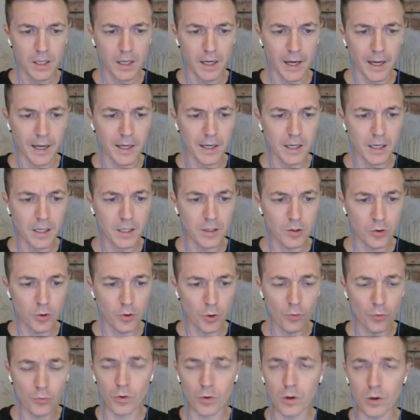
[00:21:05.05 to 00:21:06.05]
And they're
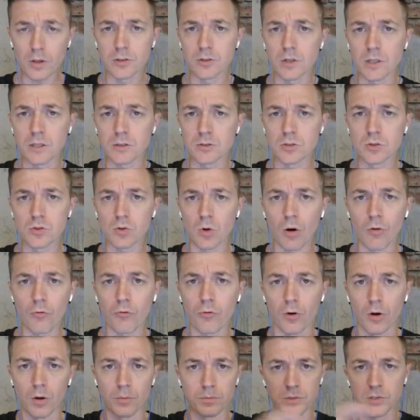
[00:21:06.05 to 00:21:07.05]
really great to draw
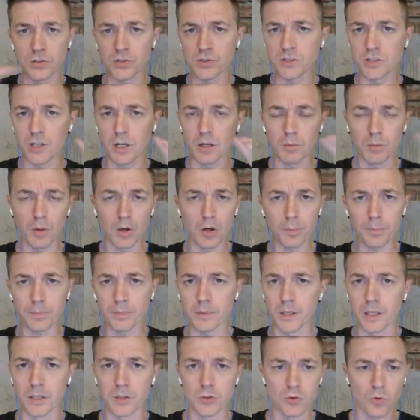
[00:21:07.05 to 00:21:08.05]
from. Just set them up
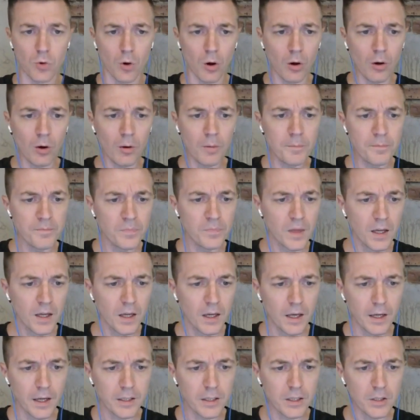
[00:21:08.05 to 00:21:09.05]
and draw them
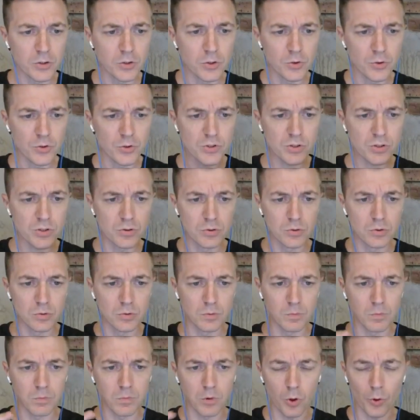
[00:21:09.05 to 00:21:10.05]
and get used
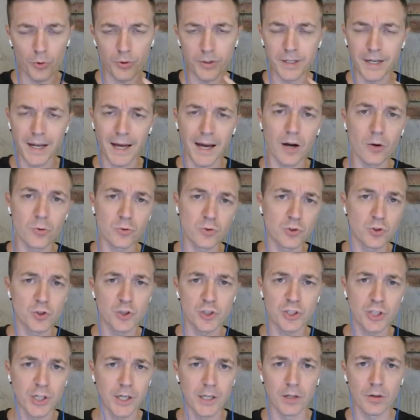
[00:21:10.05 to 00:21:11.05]
to learning how to
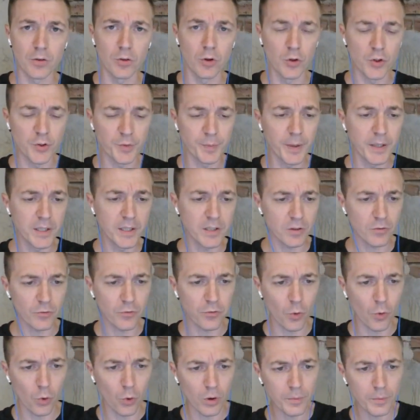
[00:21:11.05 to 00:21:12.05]
shade those basic
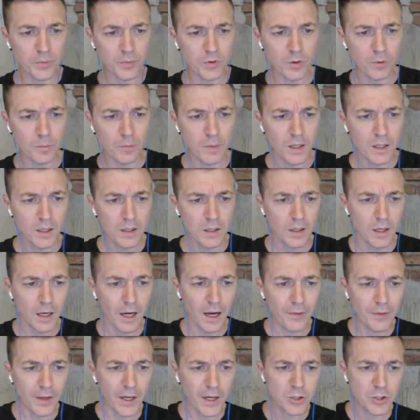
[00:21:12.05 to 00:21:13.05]
forms.
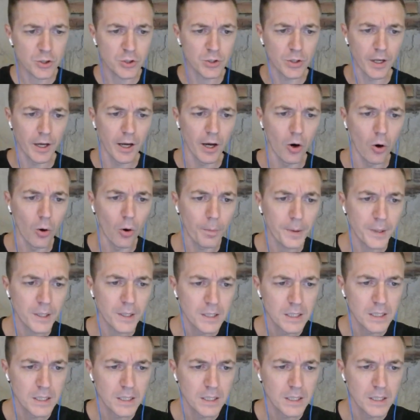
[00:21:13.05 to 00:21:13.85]
And that should help.